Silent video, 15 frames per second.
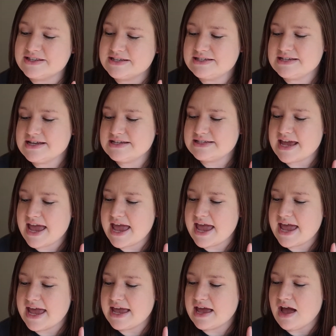This is
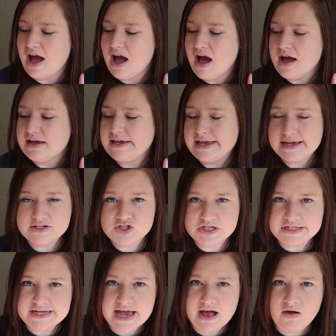a
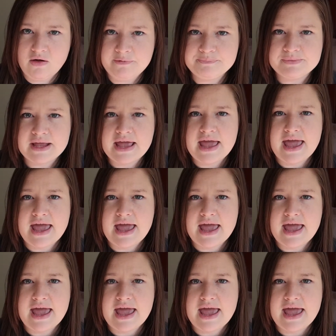kitchen towel,